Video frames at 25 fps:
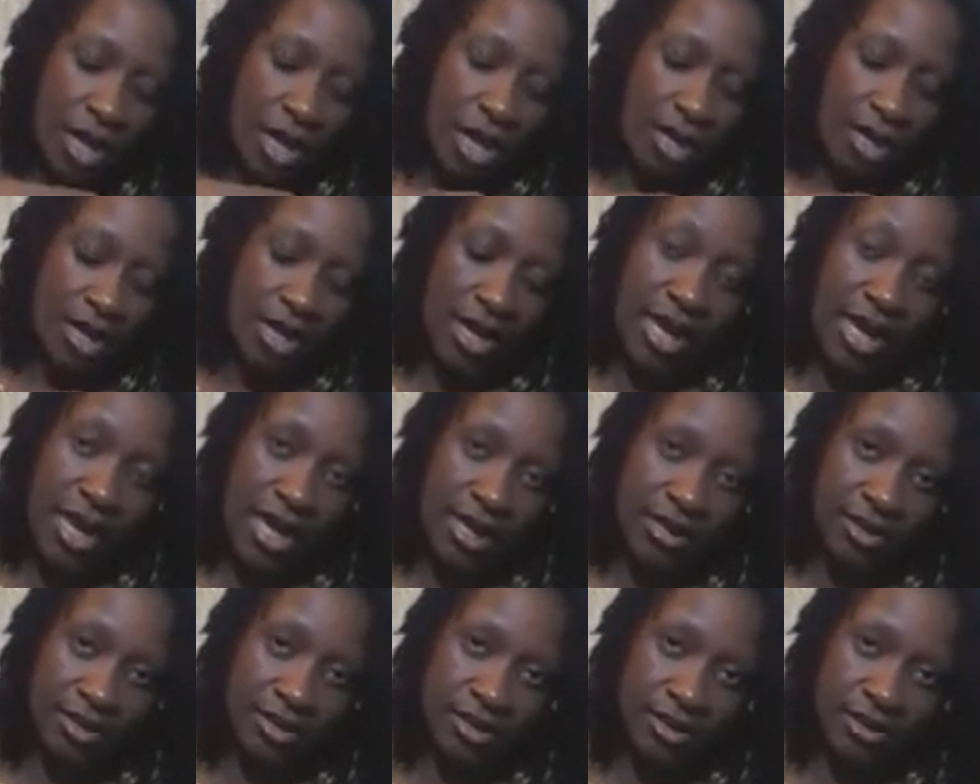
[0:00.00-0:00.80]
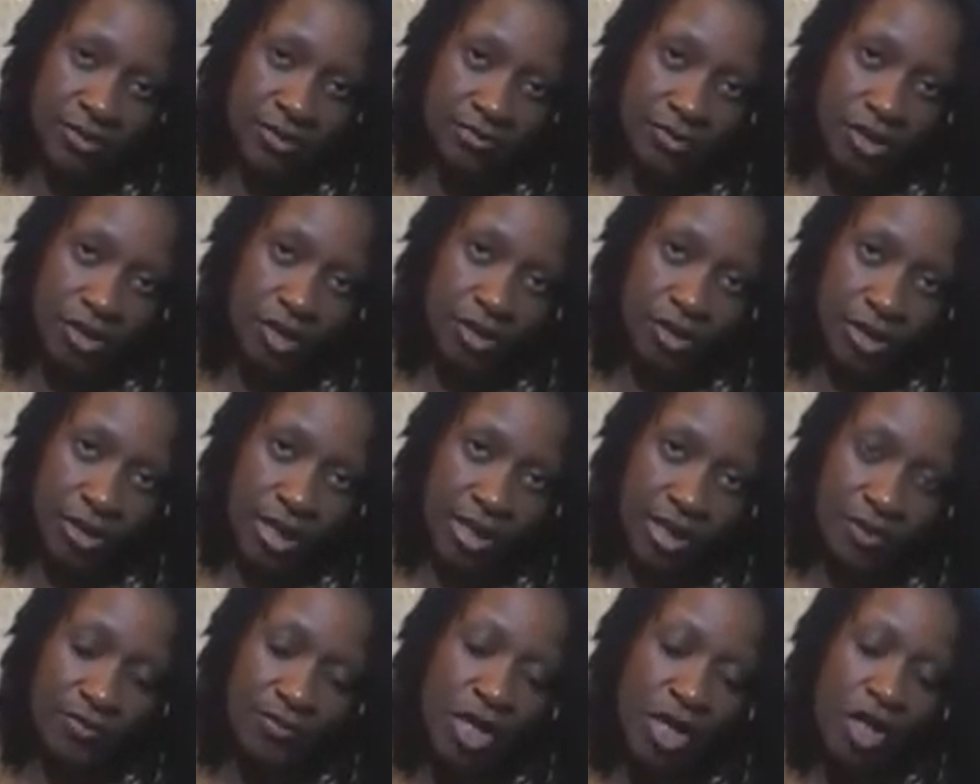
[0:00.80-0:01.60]
and I add,
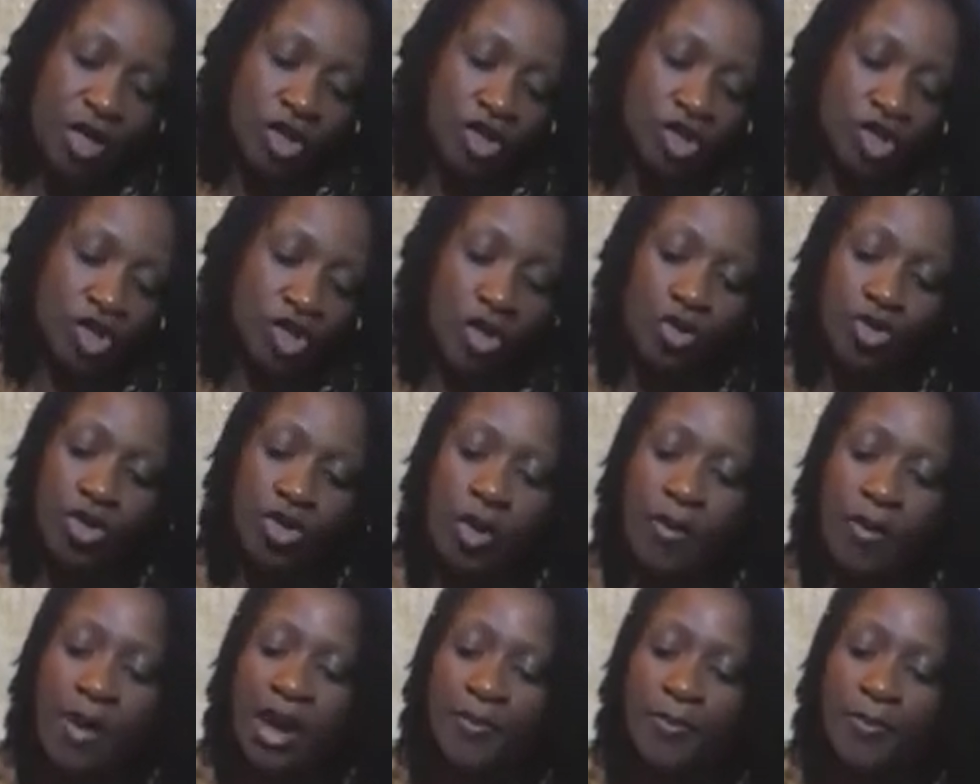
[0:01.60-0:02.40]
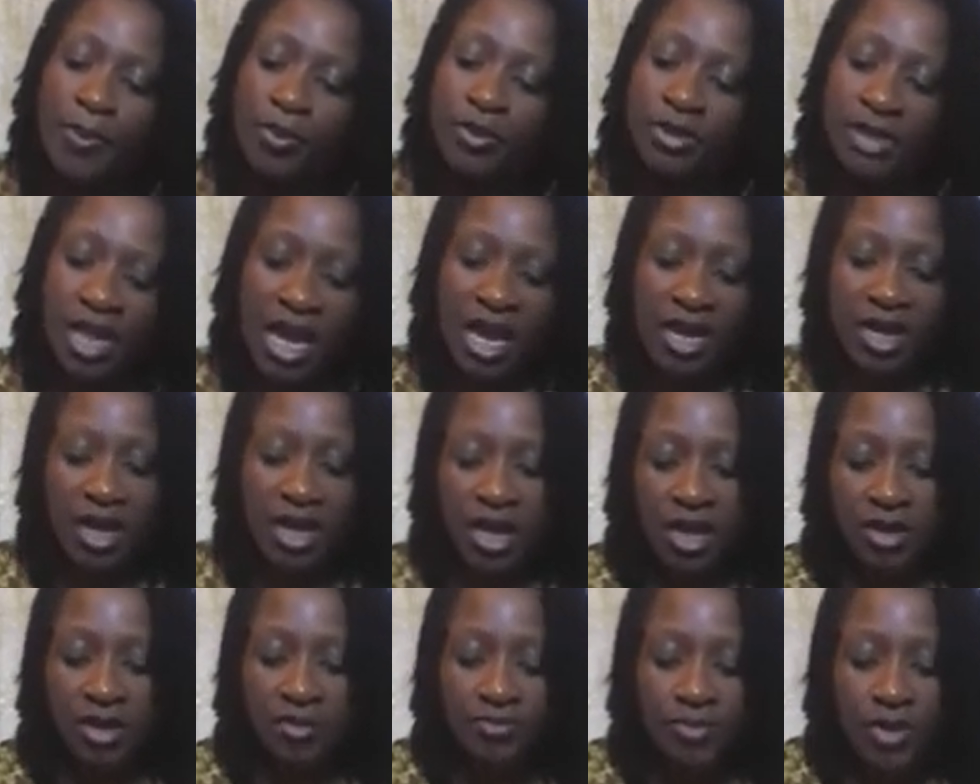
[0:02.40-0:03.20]
see, so though I put
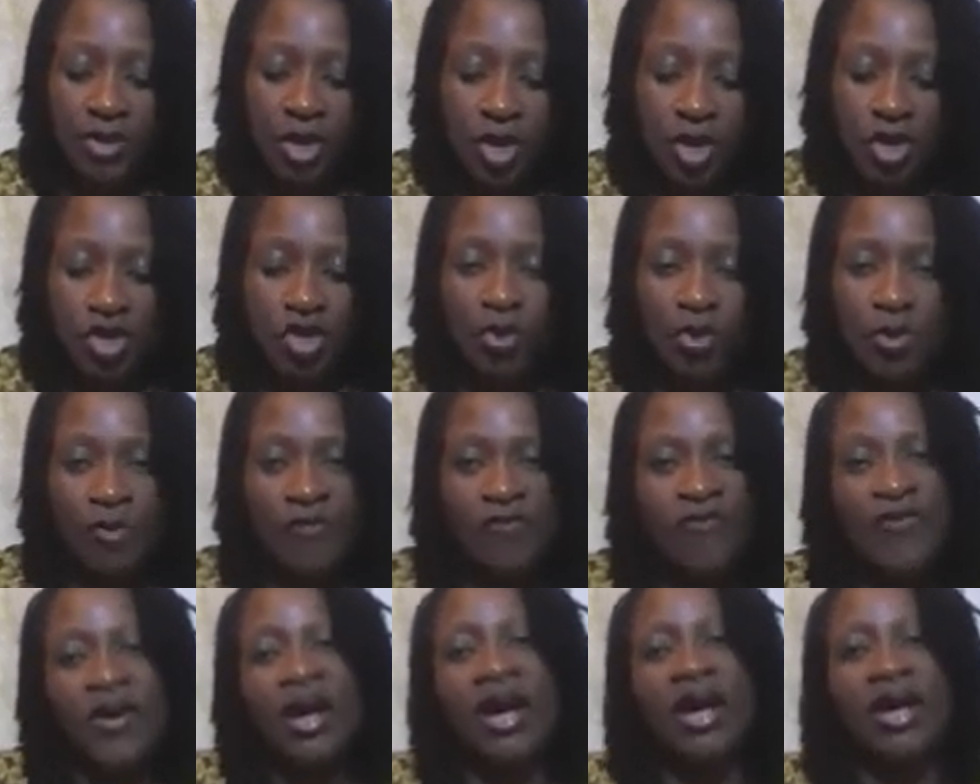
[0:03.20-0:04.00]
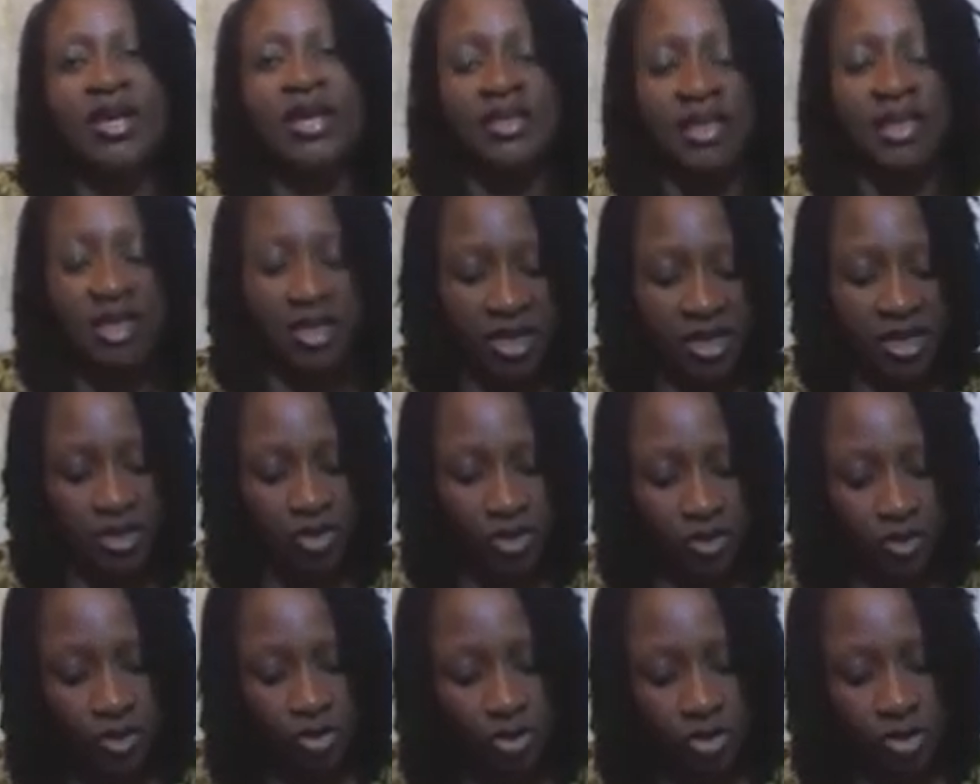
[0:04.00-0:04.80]
henna, you will find that
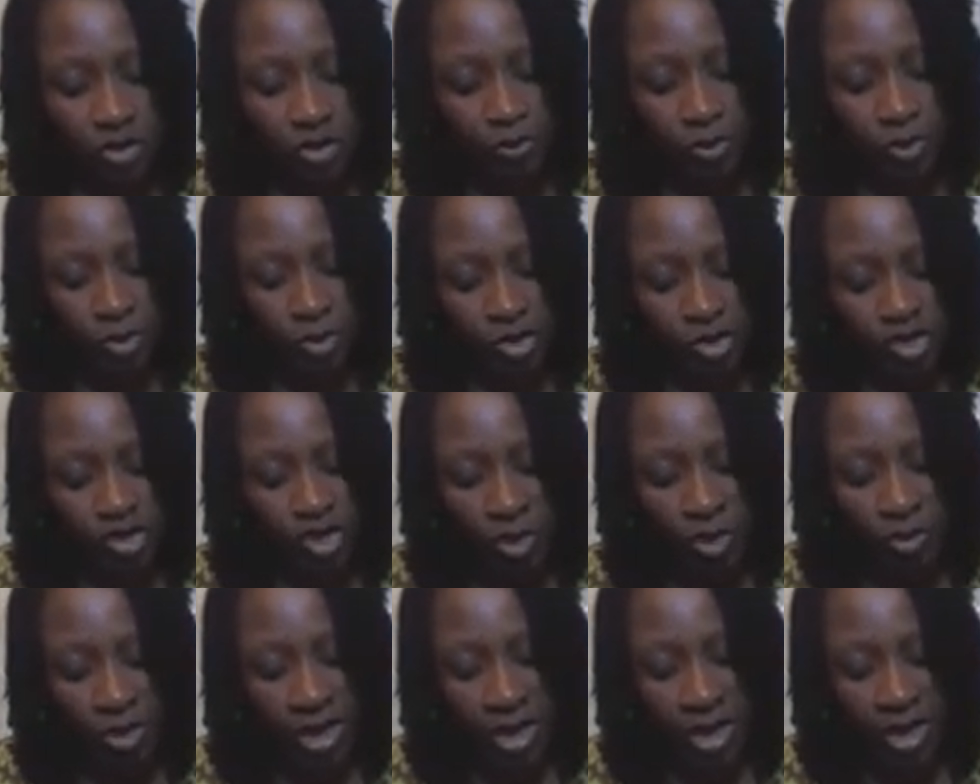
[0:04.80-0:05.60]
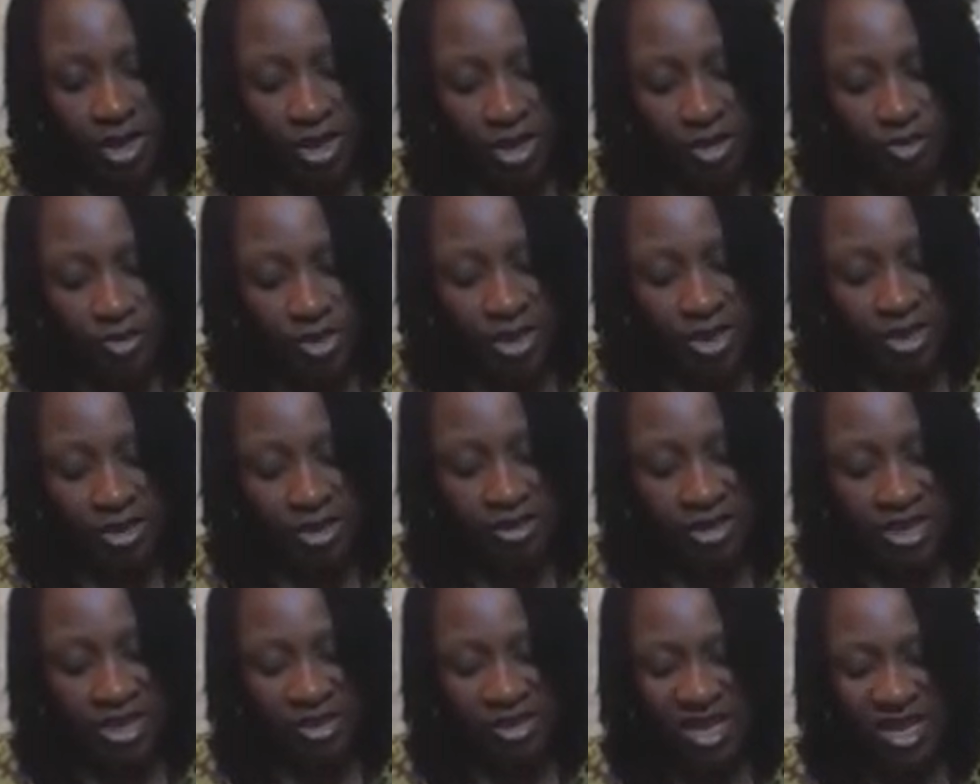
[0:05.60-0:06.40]
I put so many
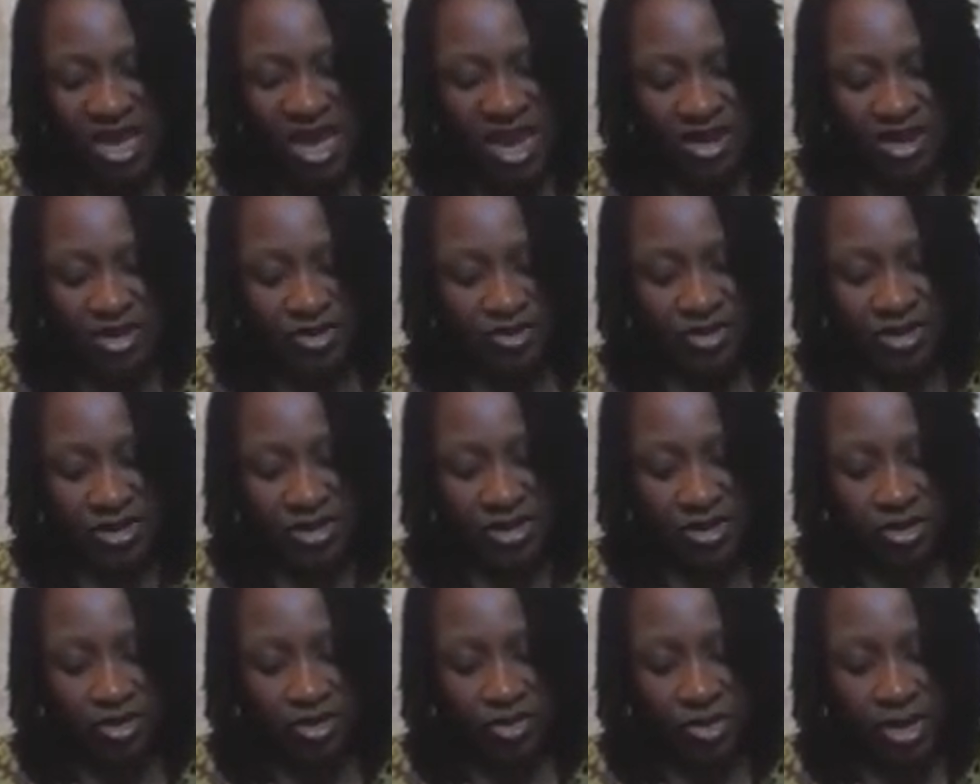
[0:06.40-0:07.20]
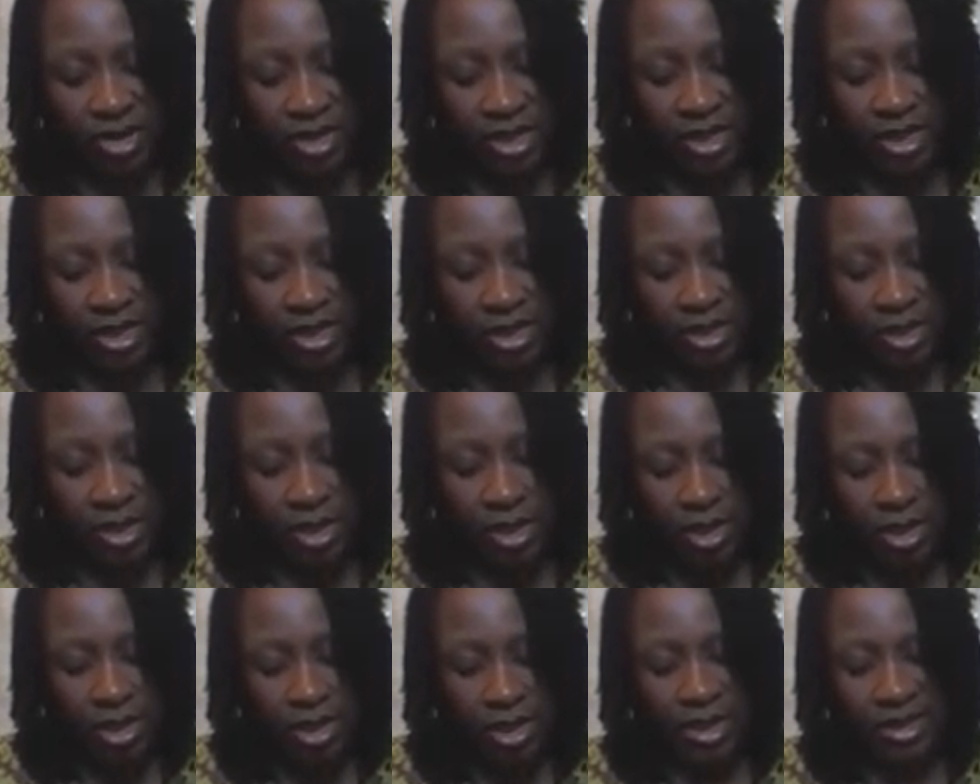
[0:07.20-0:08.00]
ingredients that the henna isn't really,
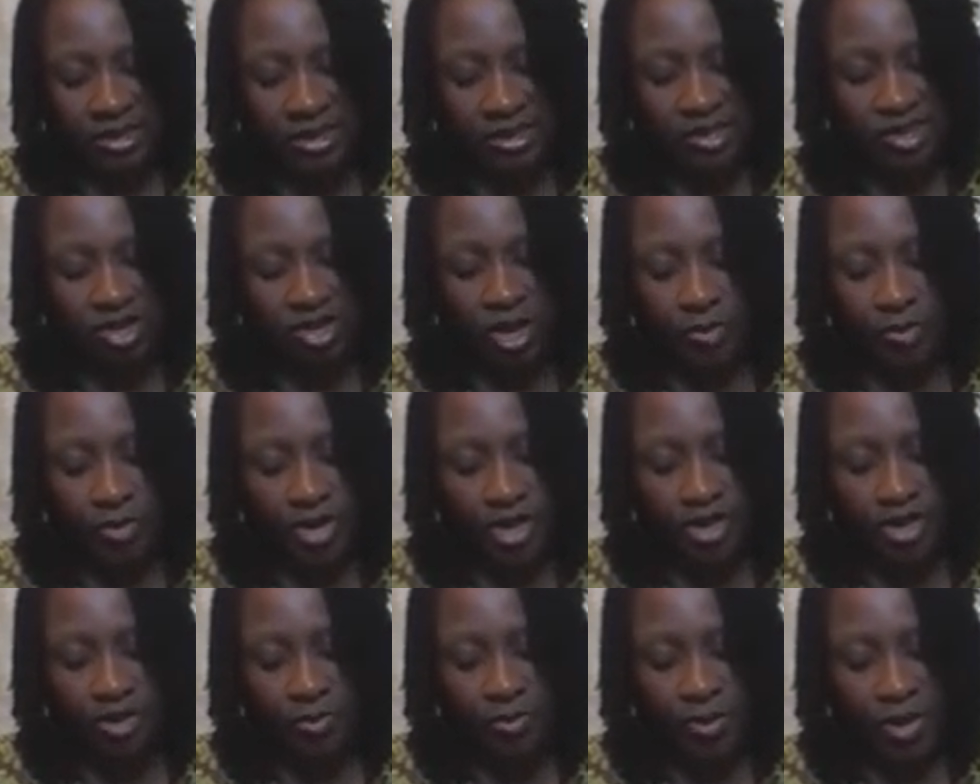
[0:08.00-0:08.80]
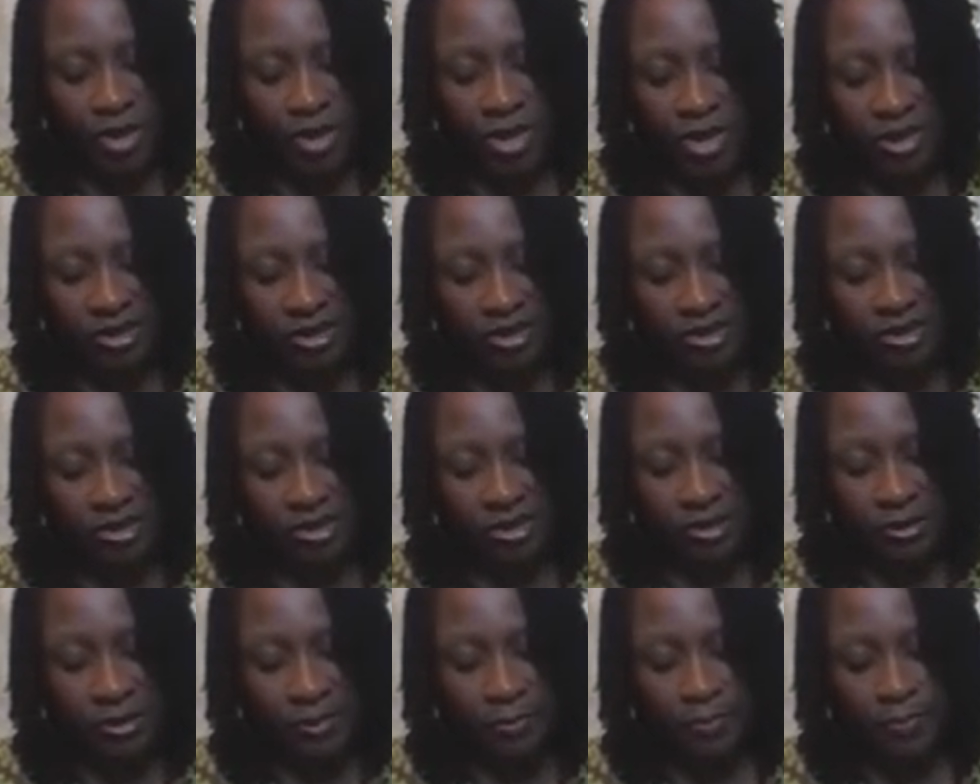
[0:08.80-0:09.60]
it's dominant, but
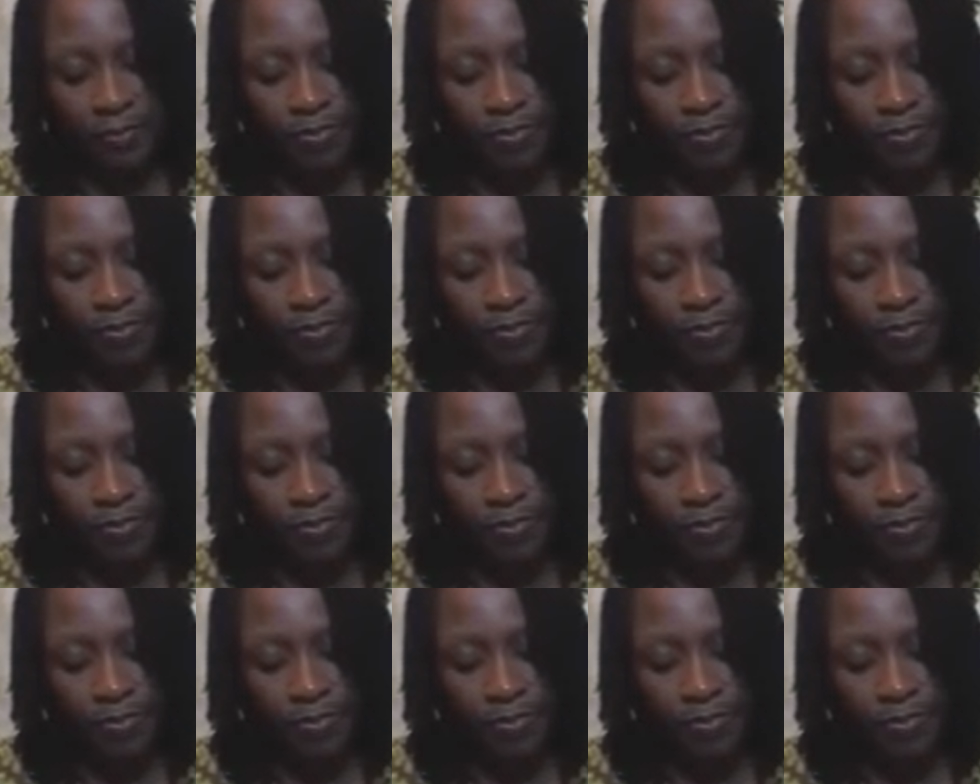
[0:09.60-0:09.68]
it's,